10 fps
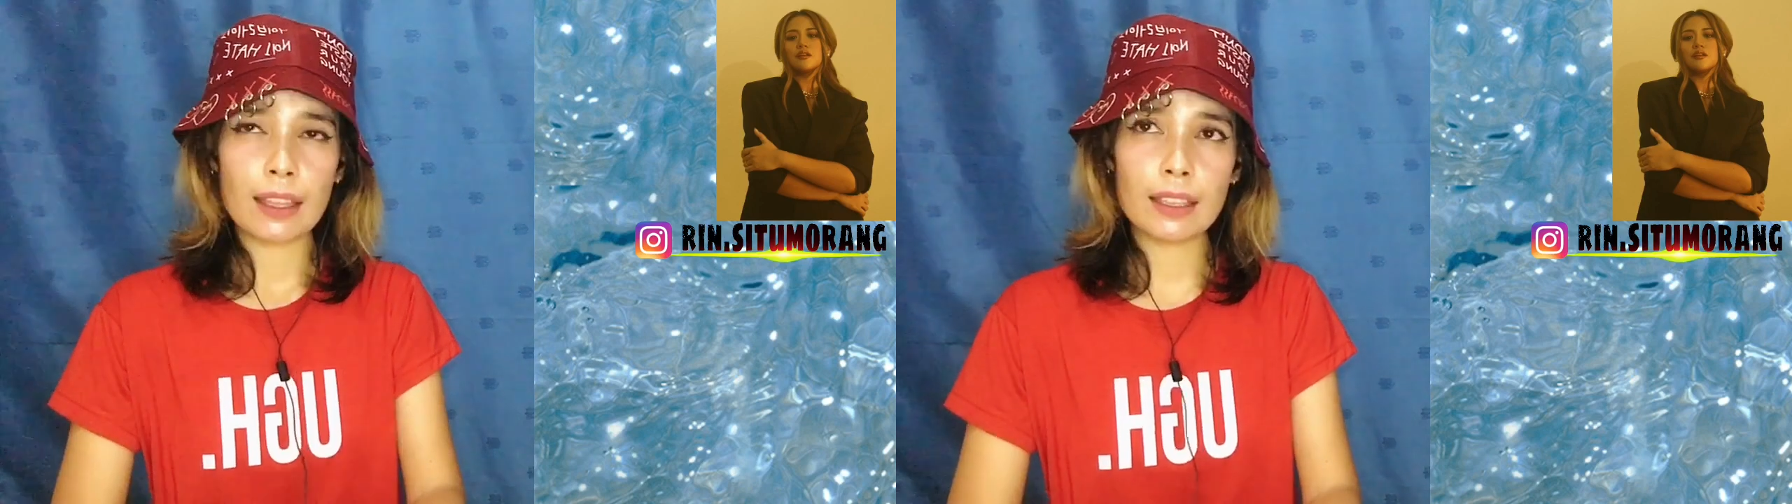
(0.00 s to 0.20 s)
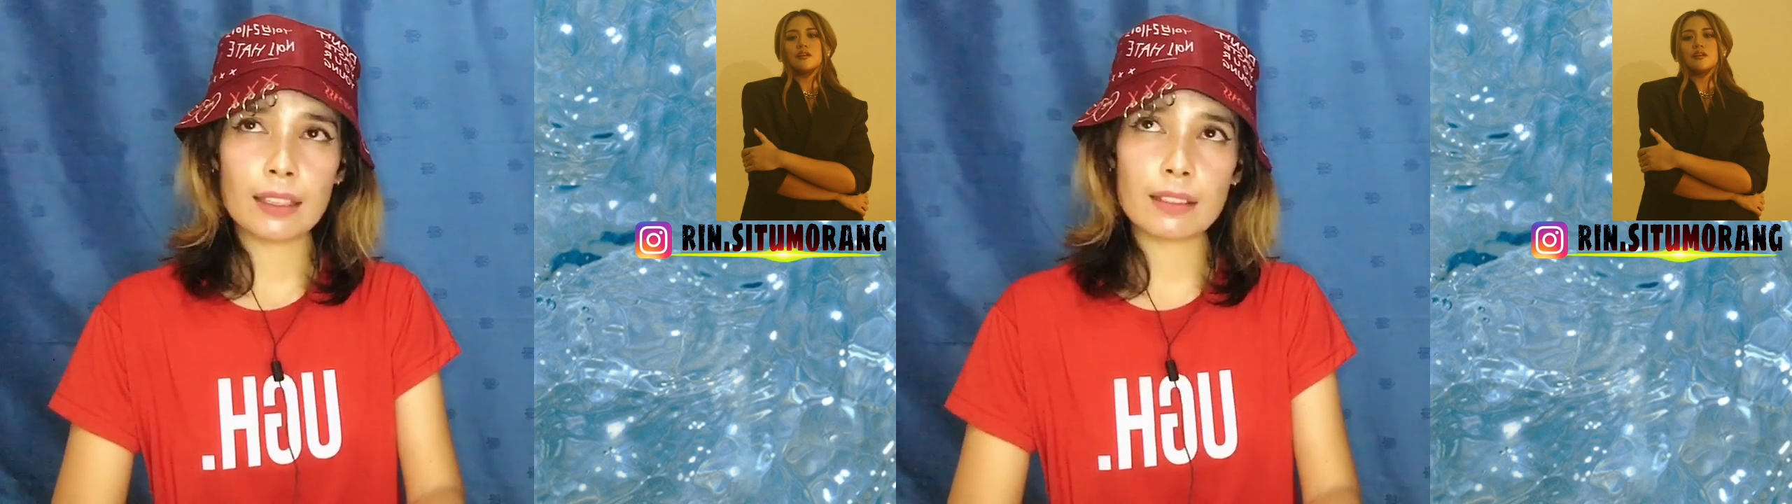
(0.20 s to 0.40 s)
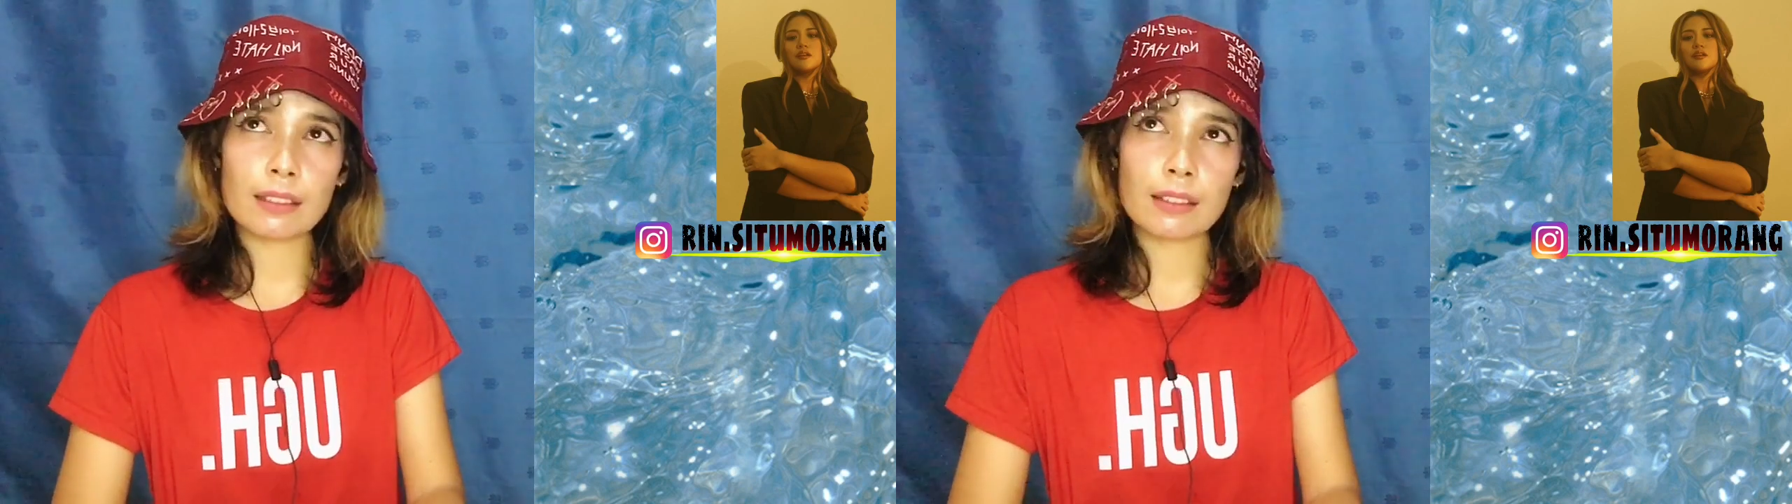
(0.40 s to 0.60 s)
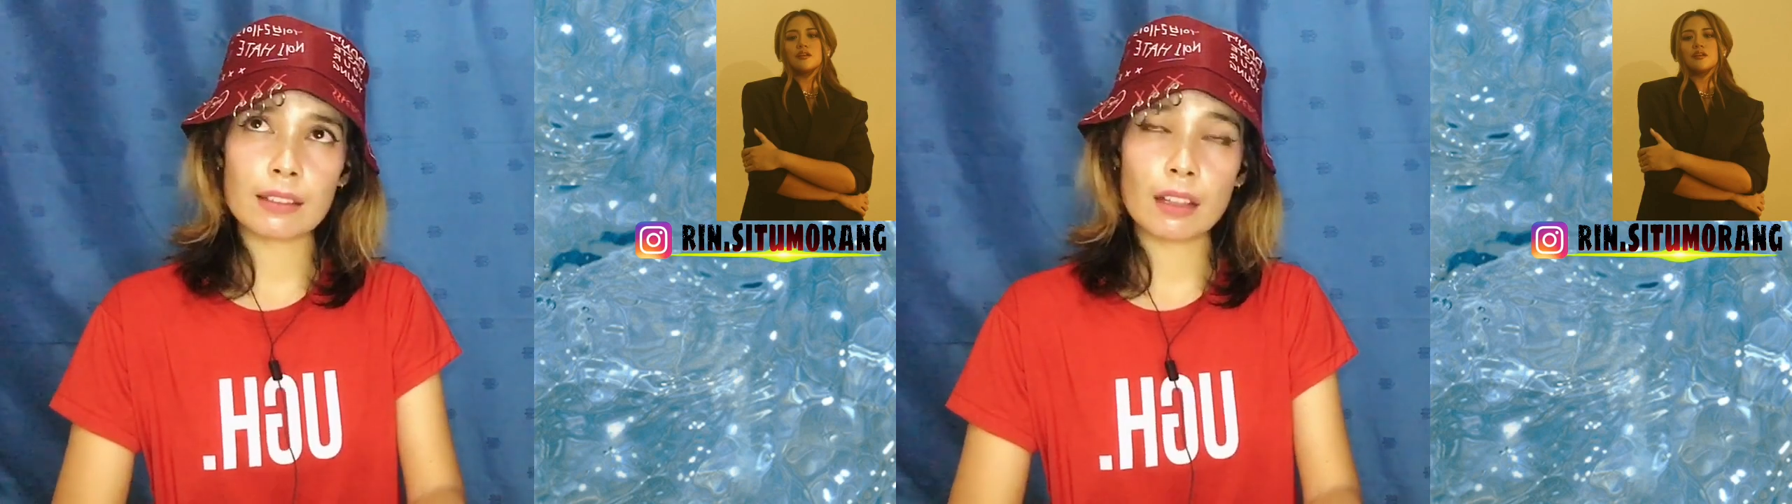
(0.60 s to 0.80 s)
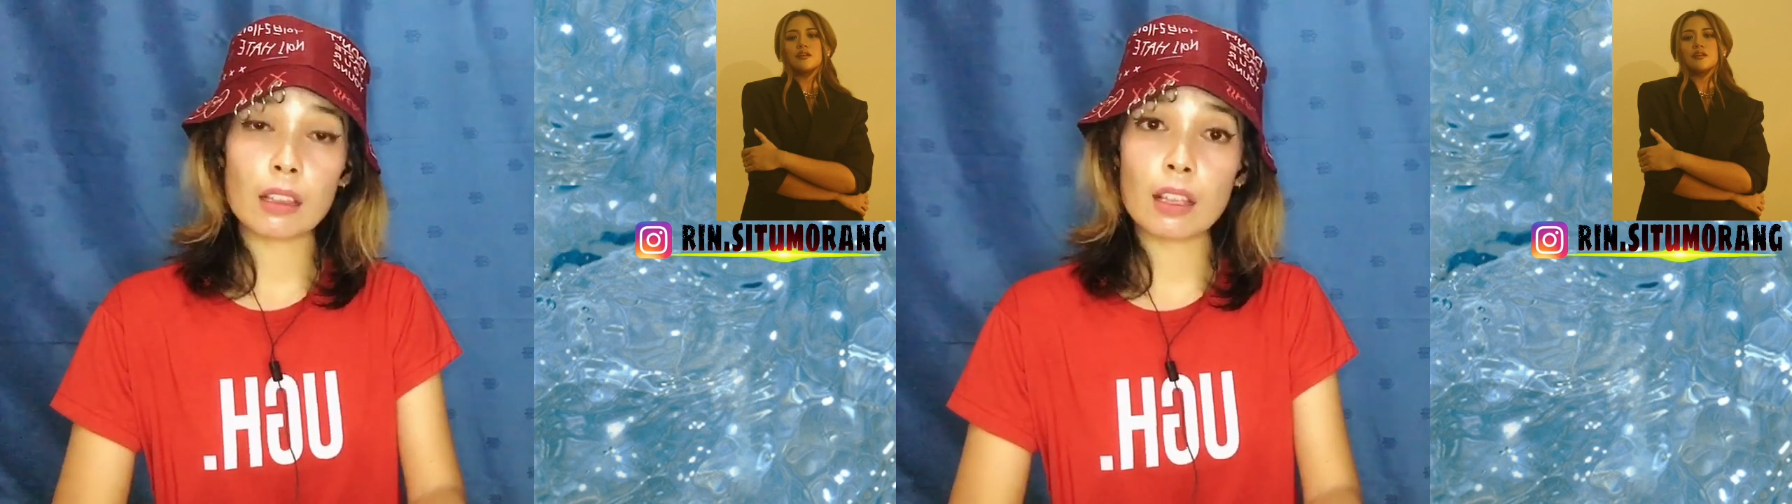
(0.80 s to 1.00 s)

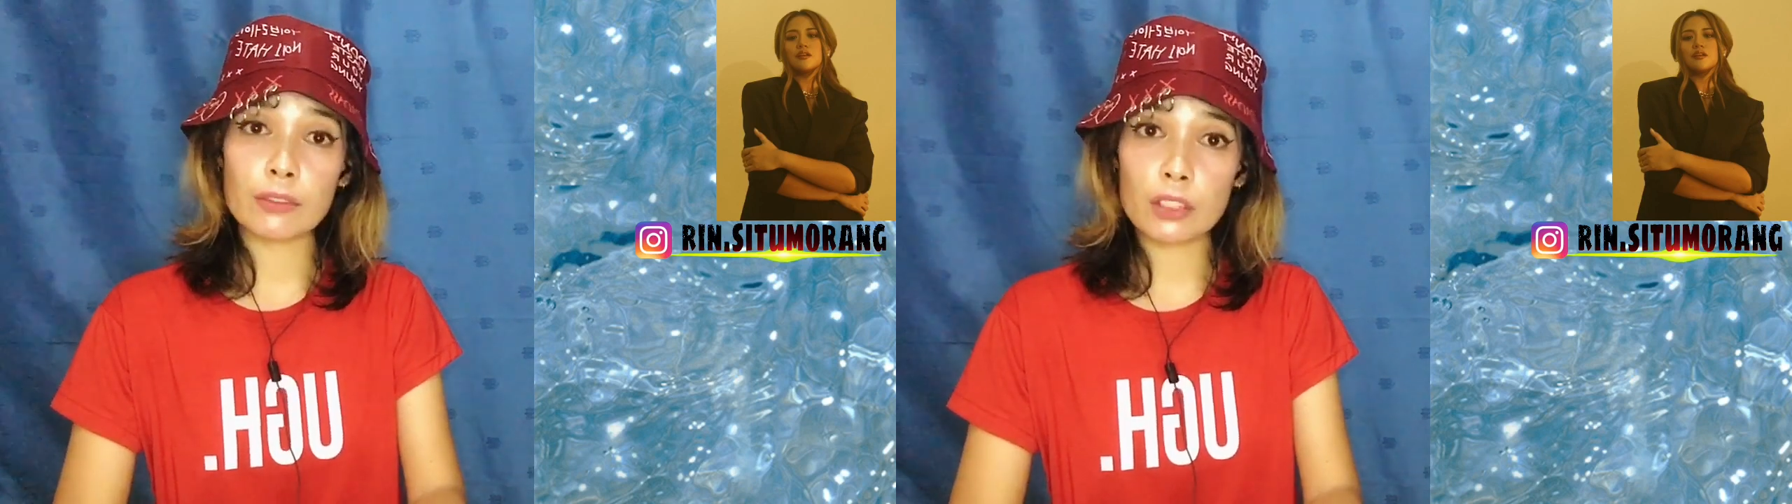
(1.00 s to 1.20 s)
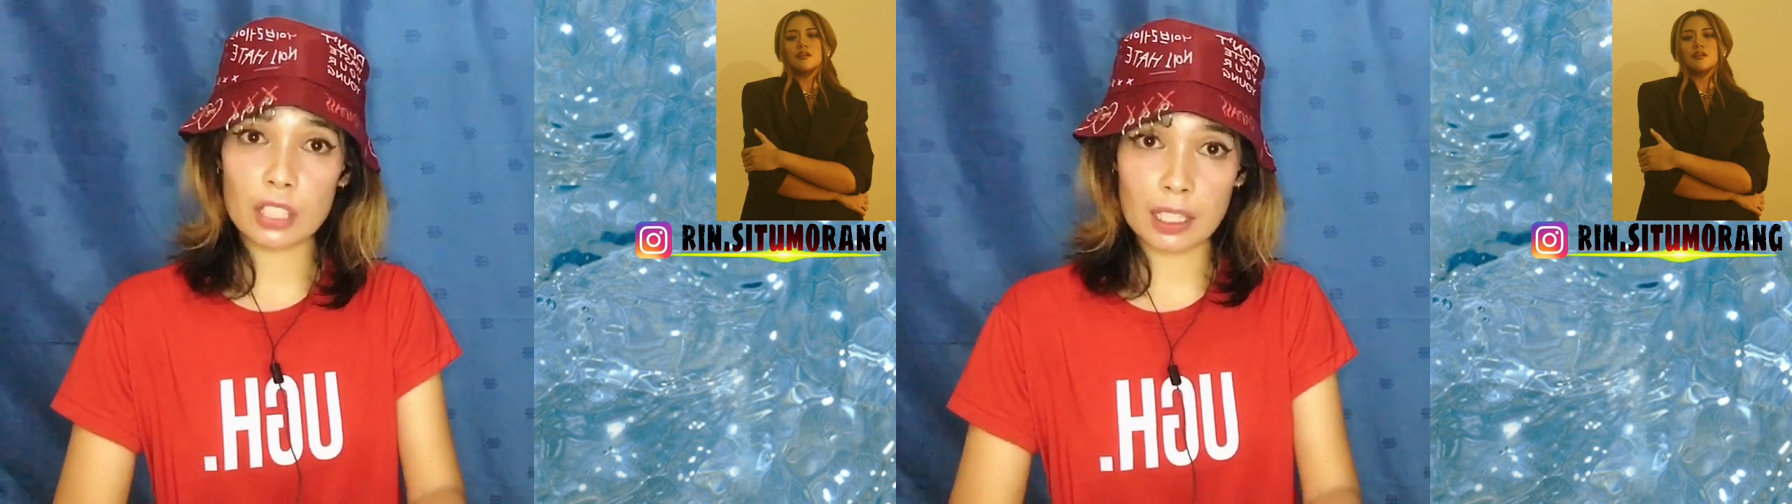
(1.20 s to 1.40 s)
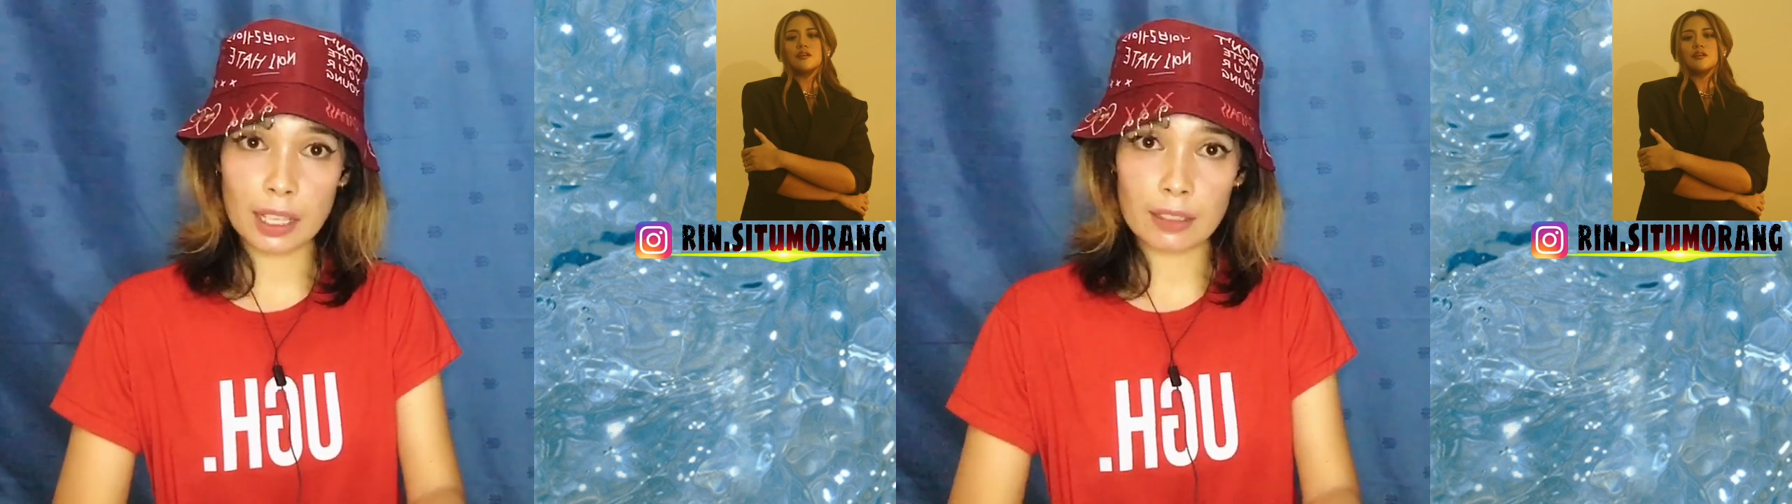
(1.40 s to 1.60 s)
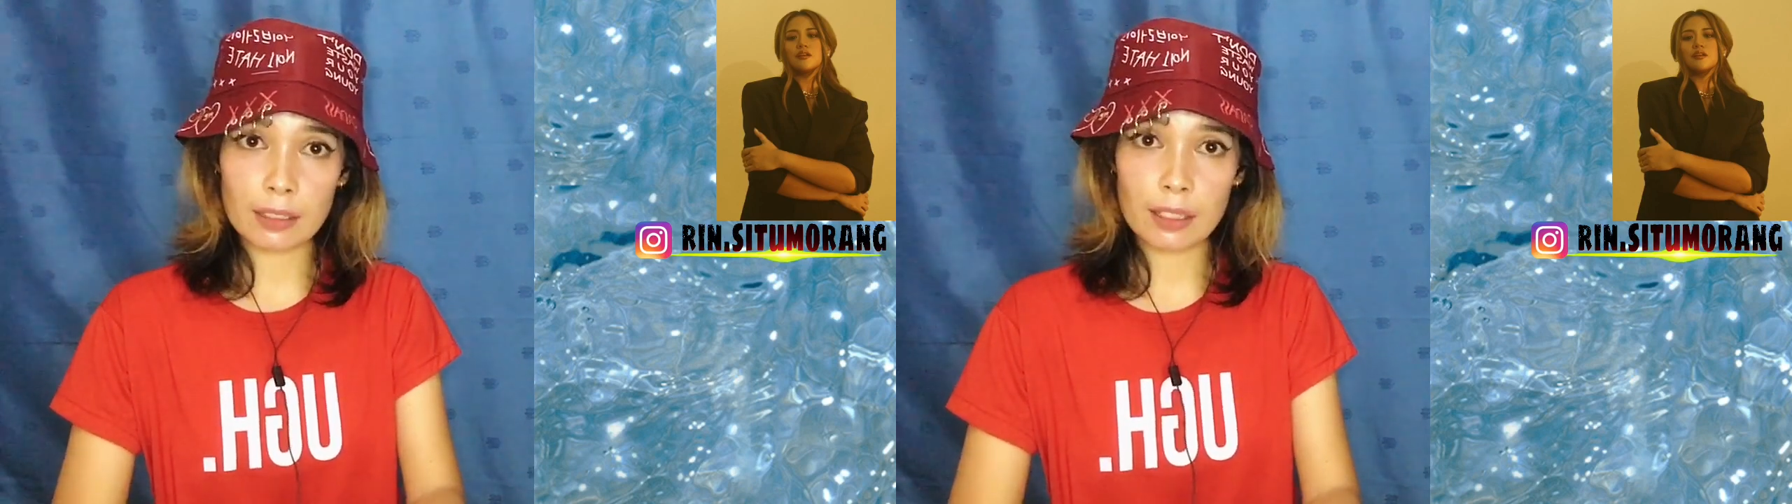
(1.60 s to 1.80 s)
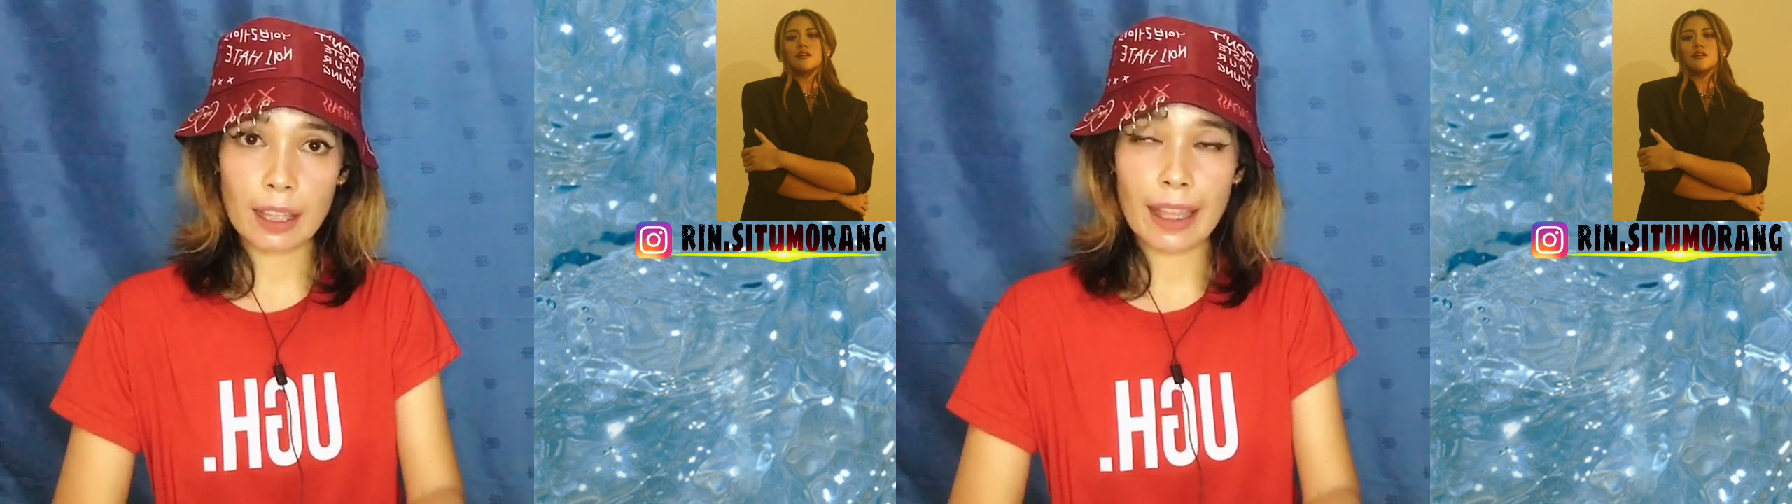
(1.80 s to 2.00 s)
It's Love You Still